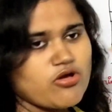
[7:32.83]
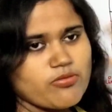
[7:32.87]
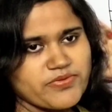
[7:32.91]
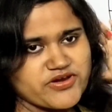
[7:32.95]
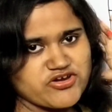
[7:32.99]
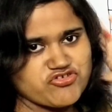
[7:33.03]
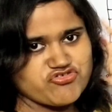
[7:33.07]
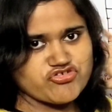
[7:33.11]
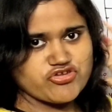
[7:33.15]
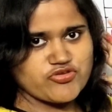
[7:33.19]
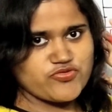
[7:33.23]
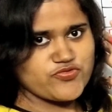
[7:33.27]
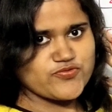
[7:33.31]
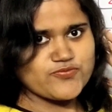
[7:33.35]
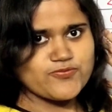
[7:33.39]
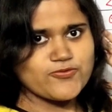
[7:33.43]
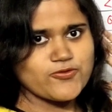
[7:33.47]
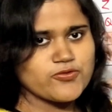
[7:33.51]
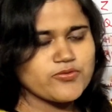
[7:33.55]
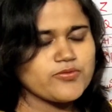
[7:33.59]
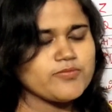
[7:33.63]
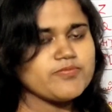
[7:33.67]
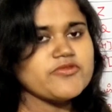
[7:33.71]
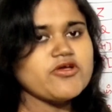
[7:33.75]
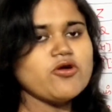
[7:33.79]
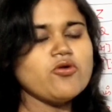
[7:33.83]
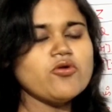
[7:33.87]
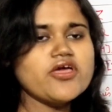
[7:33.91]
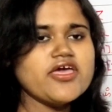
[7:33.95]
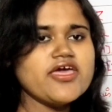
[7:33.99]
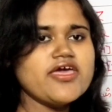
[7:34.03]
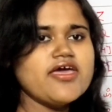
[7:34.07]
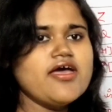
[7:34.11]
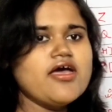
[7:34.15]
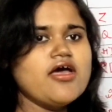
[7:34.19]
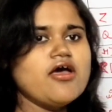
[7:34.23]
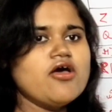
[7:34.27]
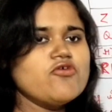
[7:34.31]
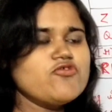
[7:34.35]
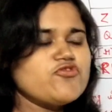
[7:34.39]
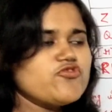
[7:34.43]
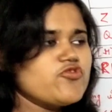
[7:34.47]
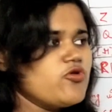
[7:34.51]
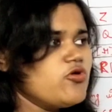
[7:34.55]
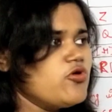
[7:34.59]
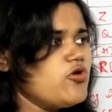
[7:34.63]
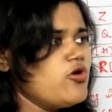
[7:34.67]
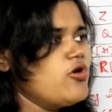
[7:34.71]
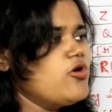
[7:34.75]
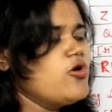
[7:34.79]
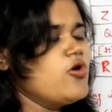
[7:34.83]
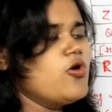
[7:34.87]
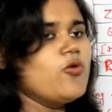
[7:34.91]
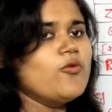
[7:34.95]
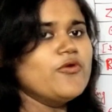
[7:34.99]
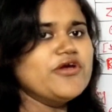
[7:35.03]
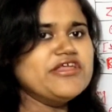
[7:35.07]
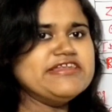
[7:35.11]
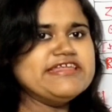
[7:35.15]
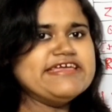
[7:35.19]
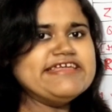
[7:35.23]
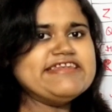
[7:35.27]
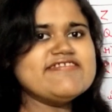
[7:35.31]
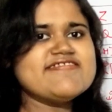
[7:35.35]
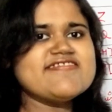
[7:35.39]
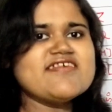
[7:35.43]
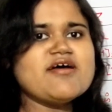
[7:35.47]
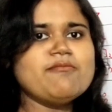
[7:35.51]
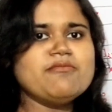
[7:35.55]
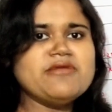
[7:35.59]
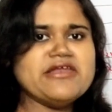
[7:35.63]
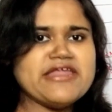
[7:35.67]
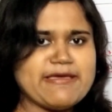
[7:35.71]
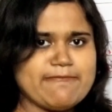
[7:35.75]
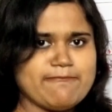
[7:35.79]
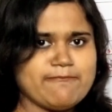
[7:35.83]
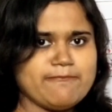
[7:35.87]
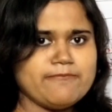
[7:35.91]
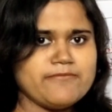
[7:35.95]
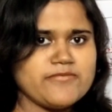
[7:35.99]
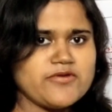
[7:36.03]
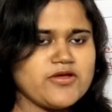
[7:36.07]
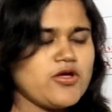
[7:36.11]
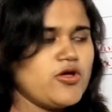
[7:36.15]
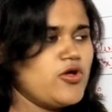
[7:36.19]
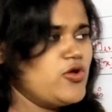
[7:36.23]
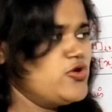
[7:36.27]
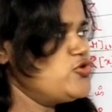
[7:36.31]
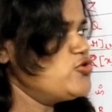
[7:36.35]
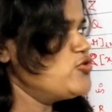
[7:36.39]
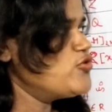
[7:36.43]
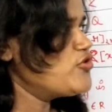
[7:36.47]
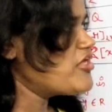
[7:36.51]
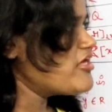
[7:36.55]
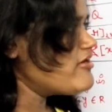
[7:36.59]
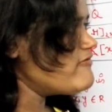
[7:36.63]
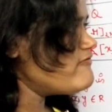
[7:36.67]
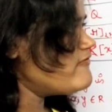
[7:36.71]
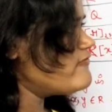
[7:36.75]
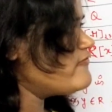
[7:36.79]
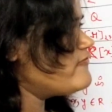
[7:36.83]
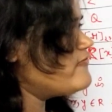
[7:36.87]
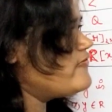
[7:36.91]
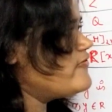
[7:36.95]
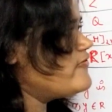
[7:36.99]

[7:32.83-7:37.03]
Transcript: operations 4. Okay. So we need some name to give